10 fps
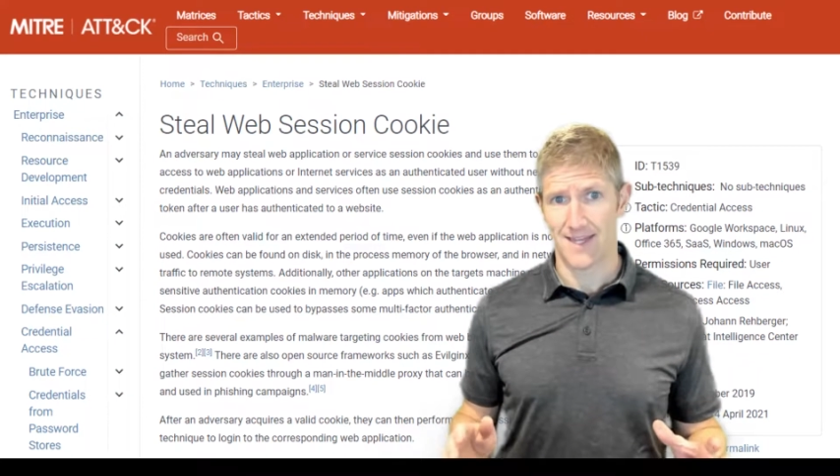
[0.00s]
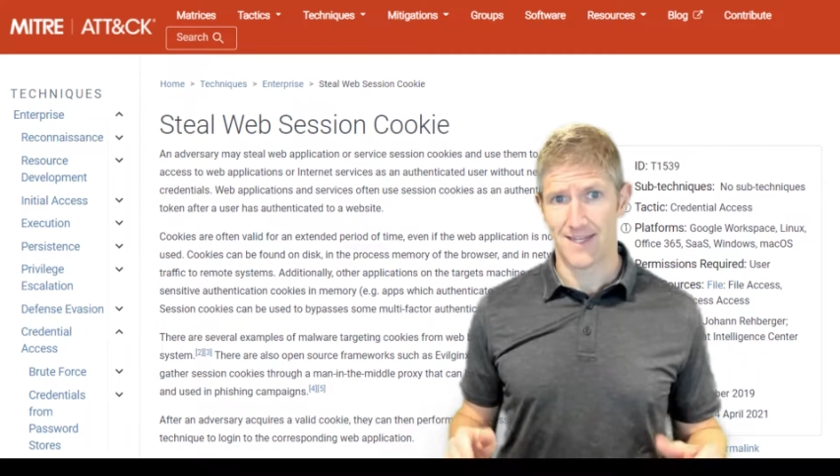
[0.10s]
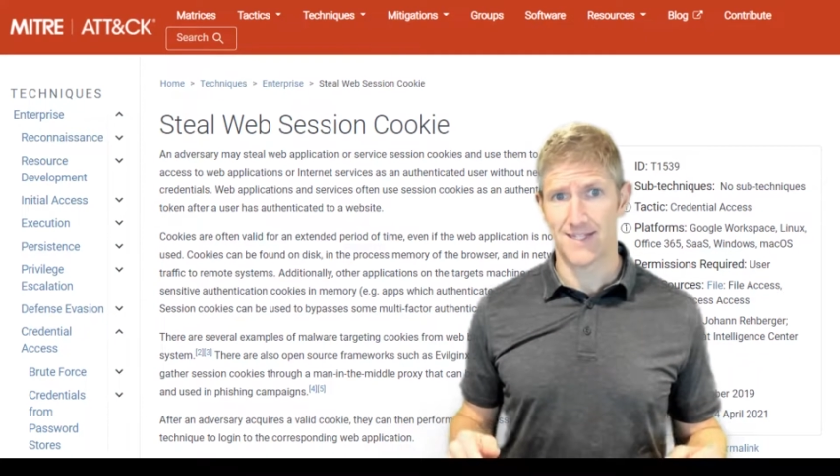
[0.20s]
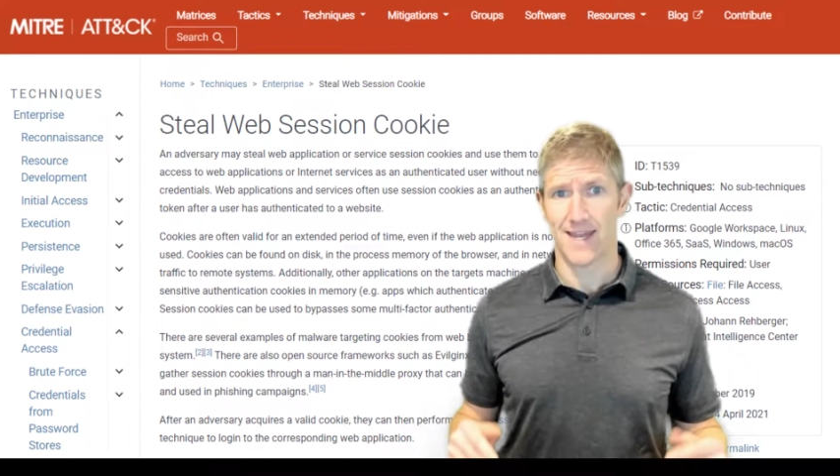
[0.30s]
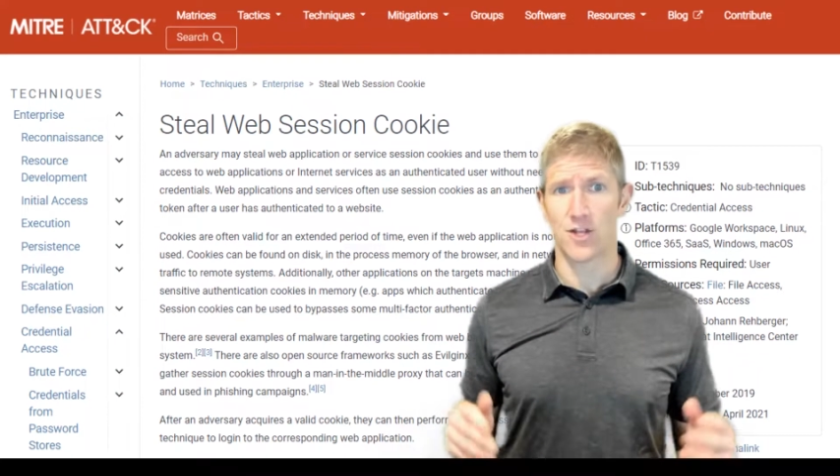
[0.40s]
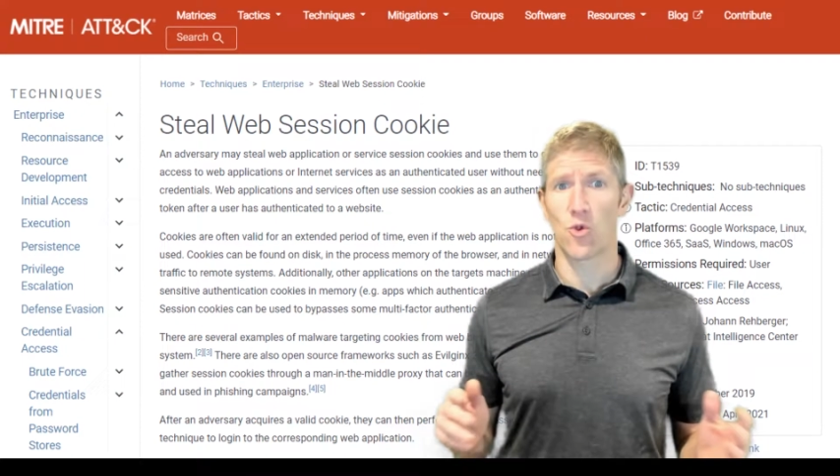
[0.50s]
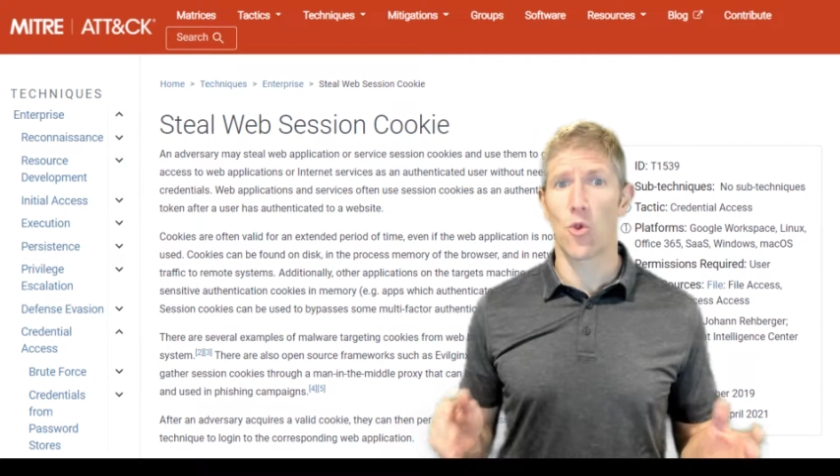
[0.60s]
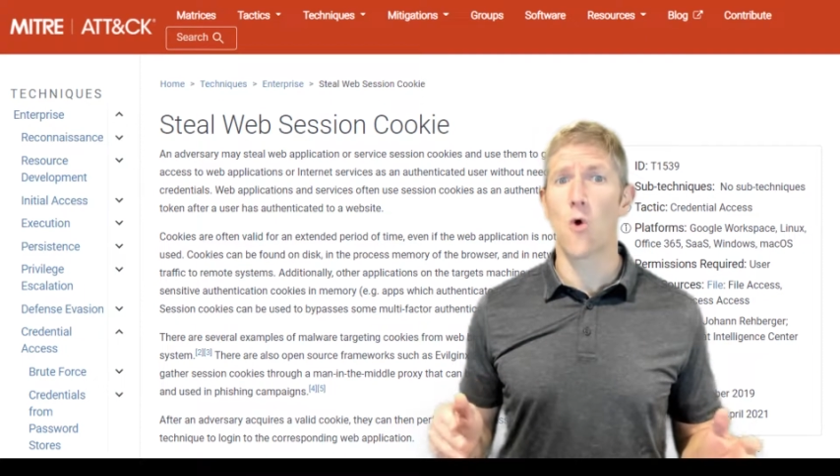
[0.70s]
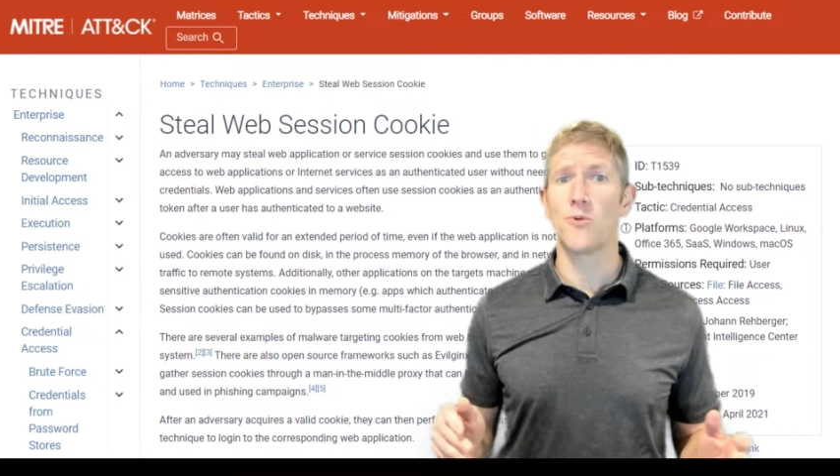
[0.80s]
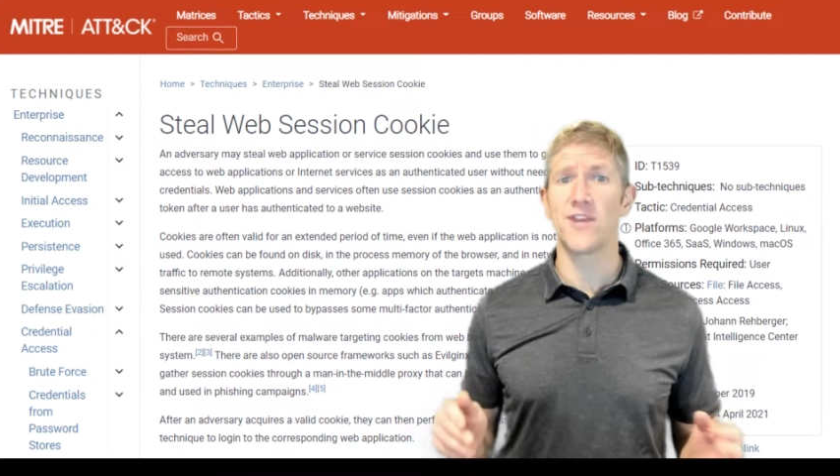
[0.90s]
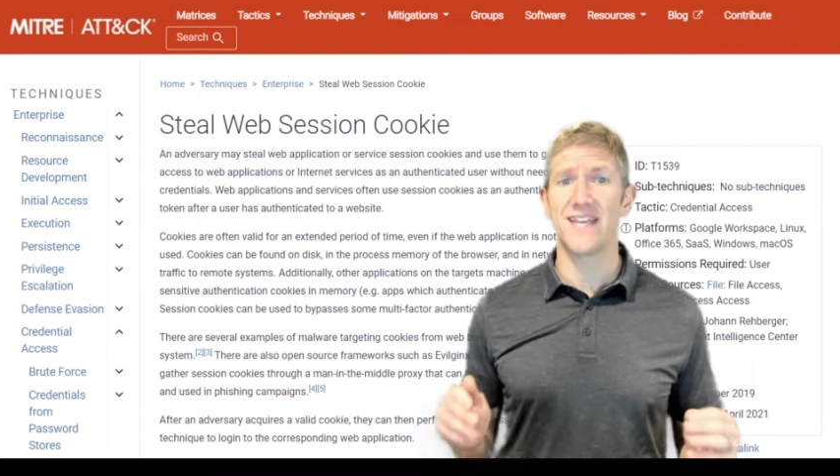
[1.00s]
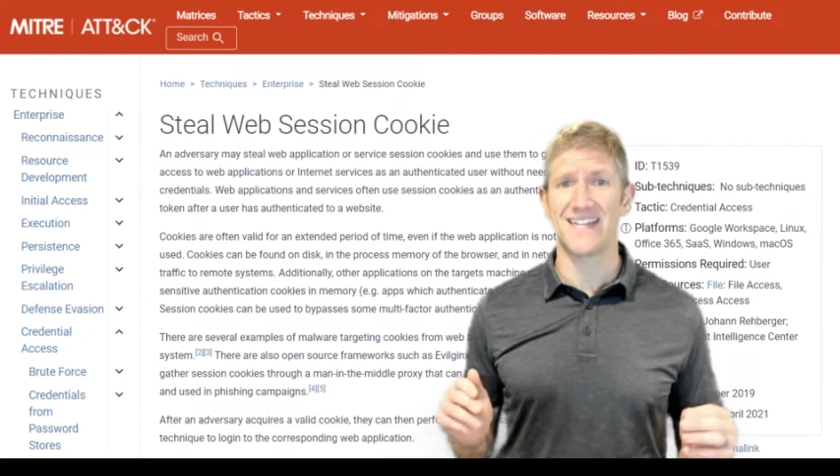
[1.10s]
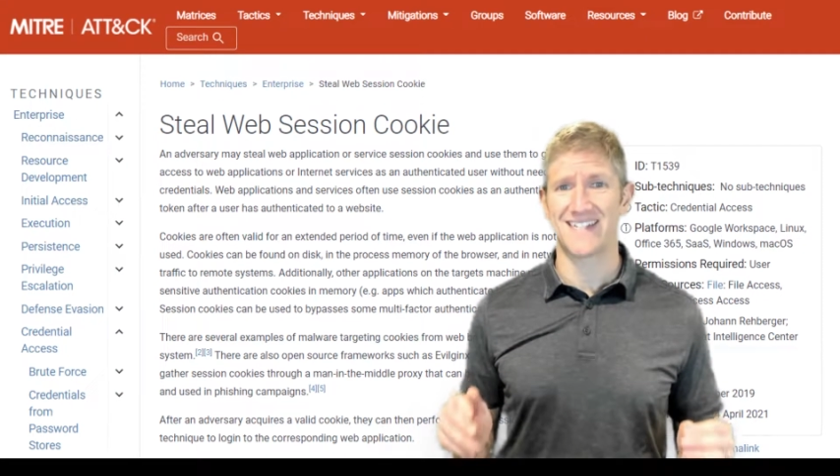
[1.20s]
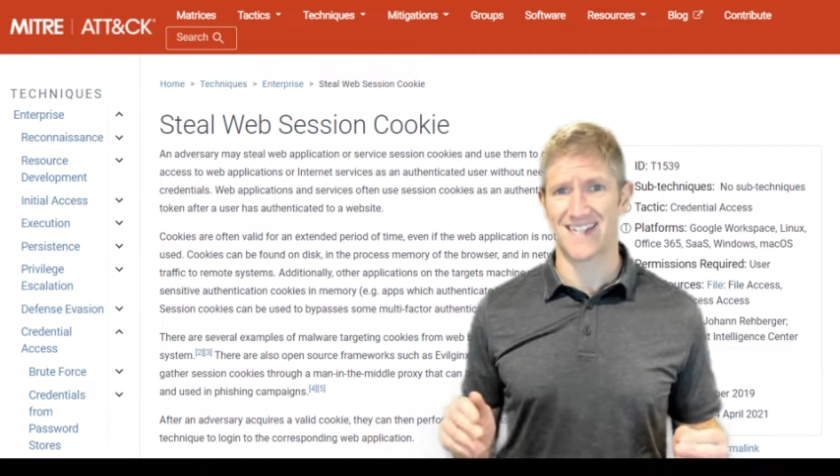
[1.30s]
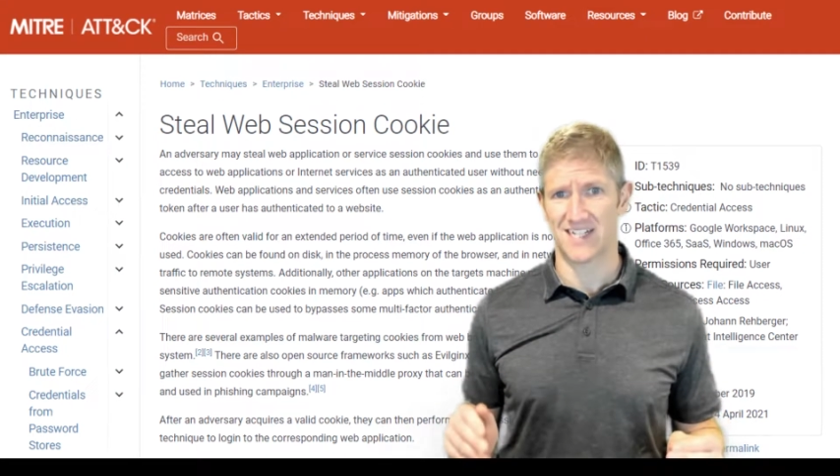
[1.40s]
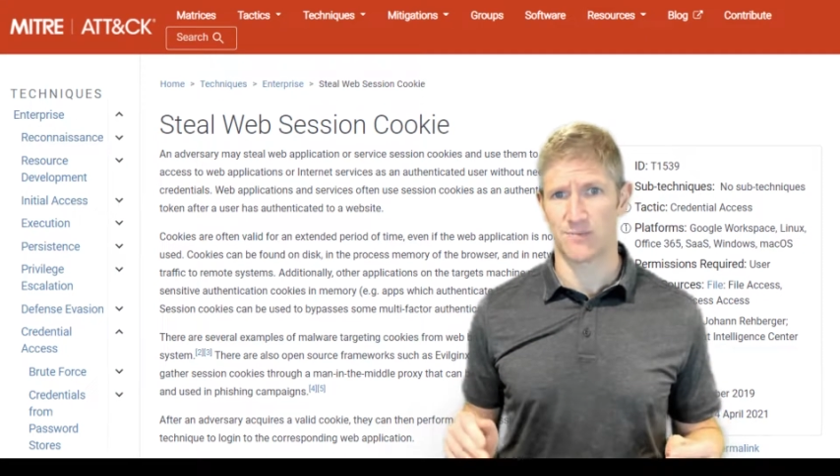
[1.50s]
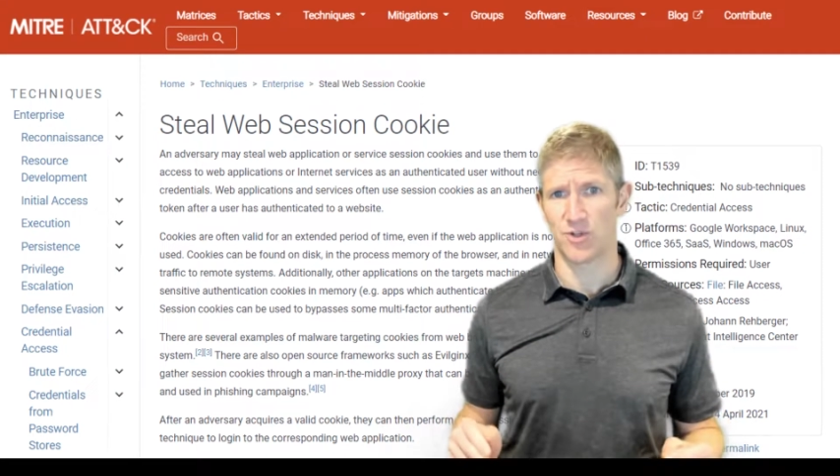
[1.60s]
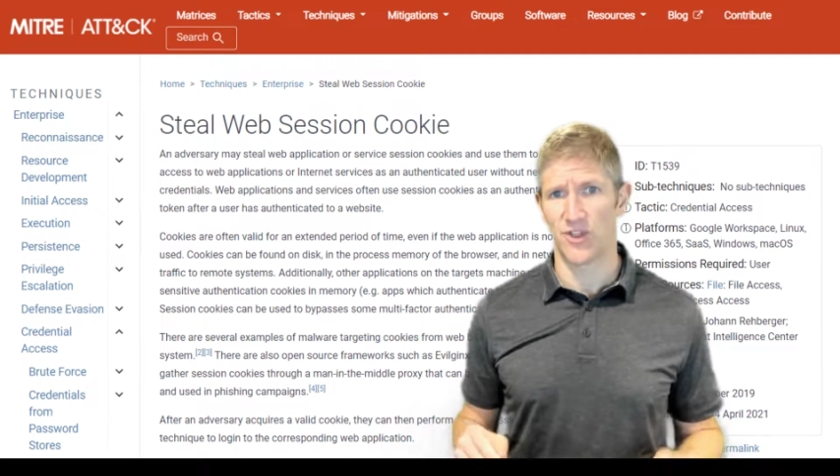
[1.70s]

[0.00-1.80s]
is a globally accessible